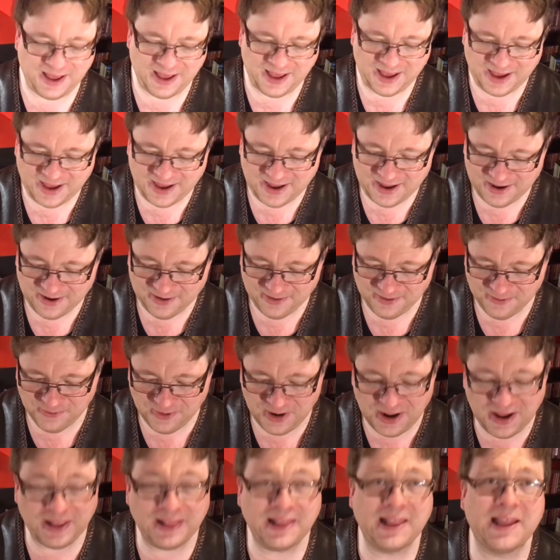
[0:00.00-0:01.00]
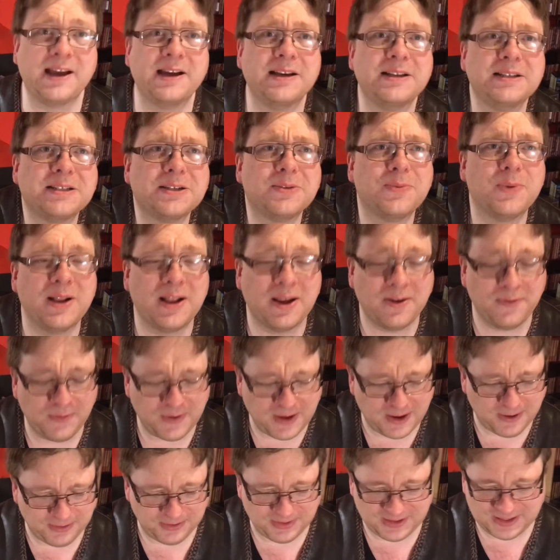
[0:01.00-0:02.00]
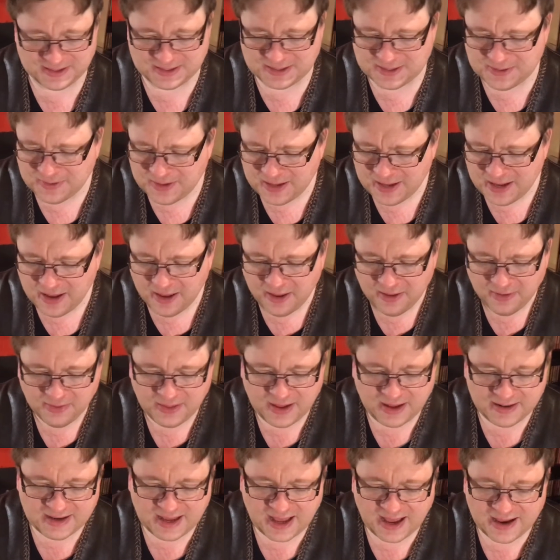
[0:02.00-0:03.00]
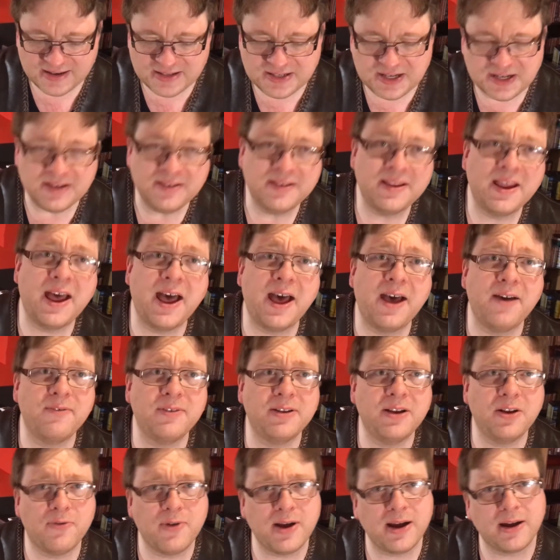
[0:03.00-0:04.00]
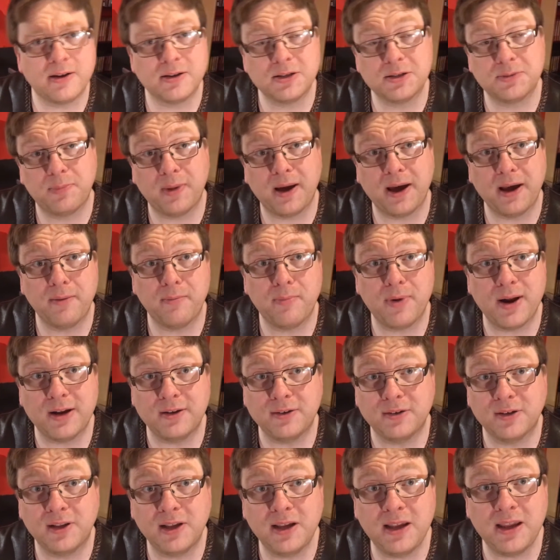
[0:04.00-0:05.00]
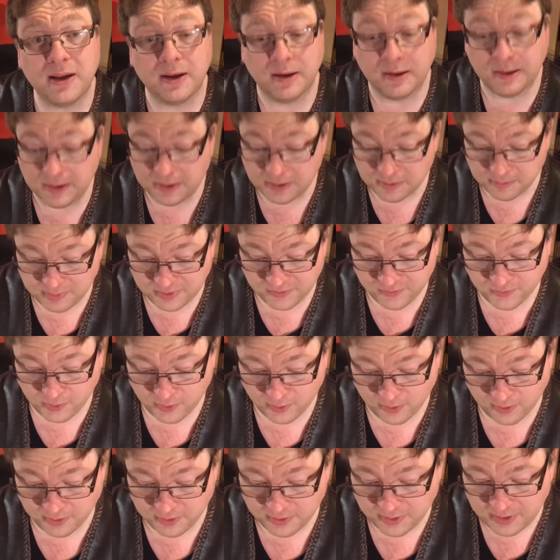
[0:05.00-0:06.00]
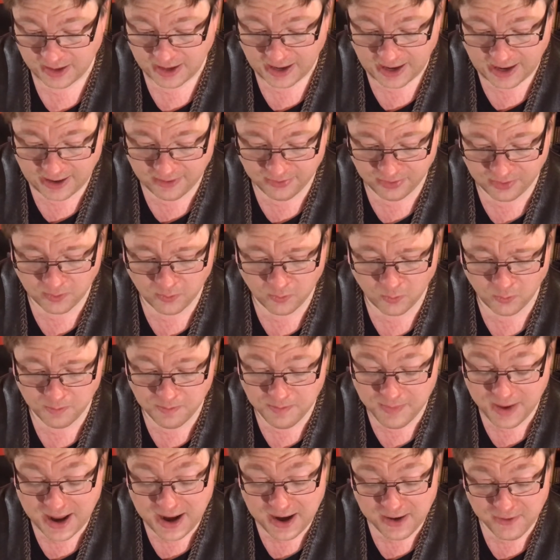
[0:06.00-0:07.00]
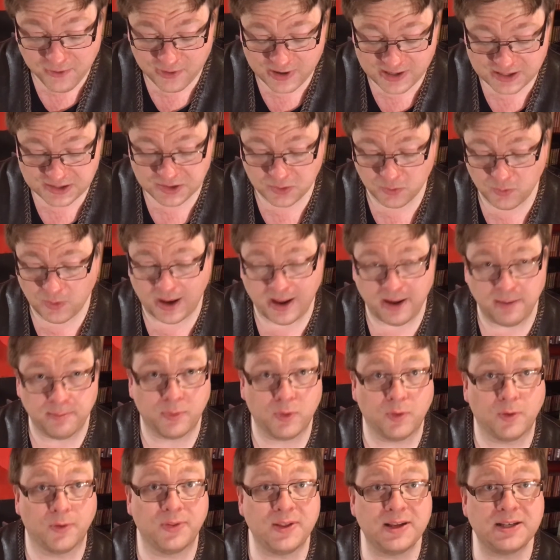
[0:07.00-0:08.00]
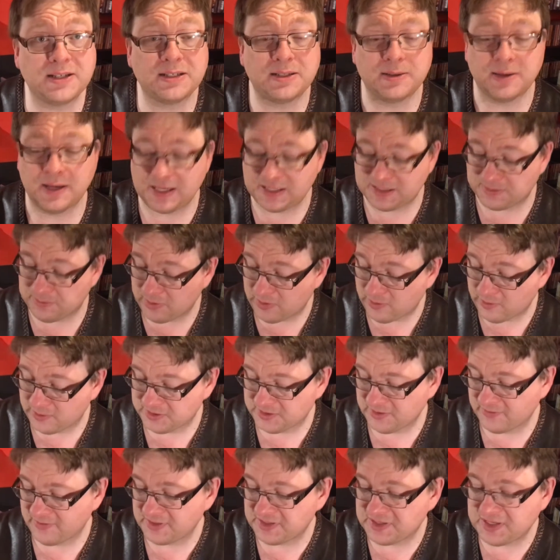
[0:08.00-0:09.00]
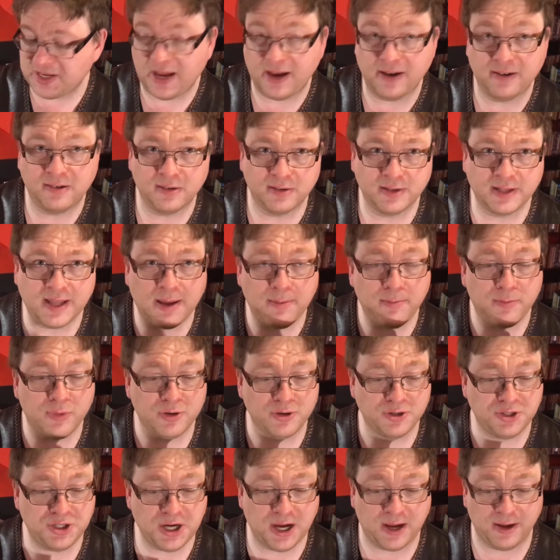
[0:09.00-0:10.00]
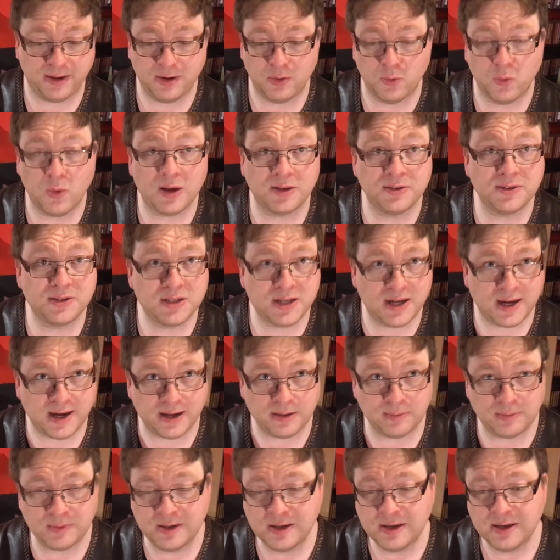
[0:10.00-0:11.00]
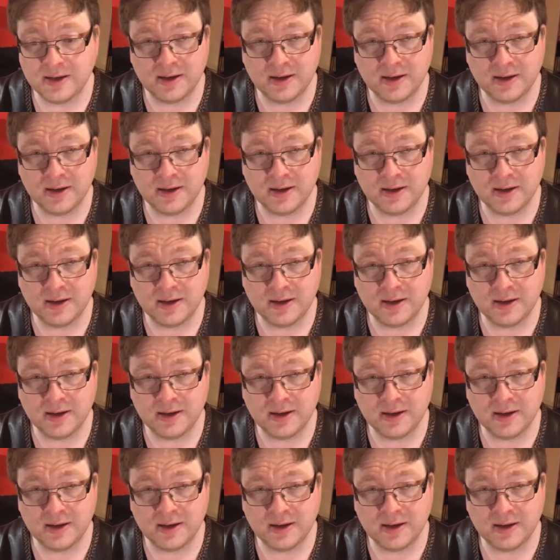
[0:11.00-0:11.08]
I realized when I found this that I didn't have any records by Brenda Lee before. And the main reason why I bought this is because of the title number, Johnny One Time.